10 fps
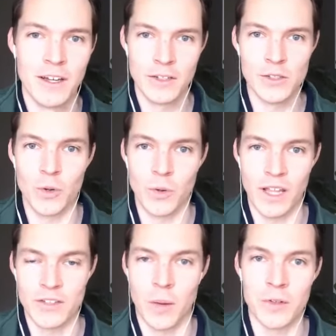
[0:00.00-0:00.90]
So
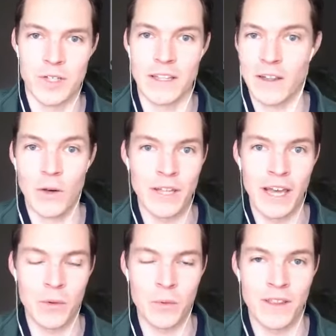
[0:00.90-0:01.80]
it's almost like the only
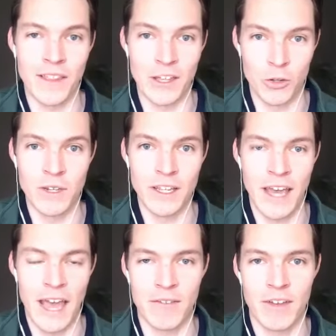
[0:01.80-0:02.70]
equity that you need to
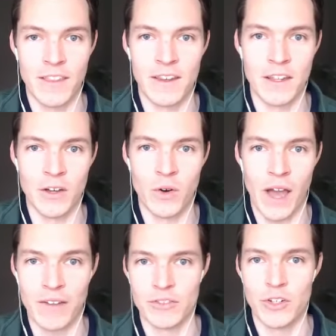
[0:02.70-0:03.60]
have in the deal
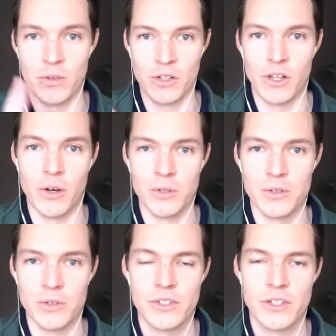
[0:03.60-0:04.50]
after you close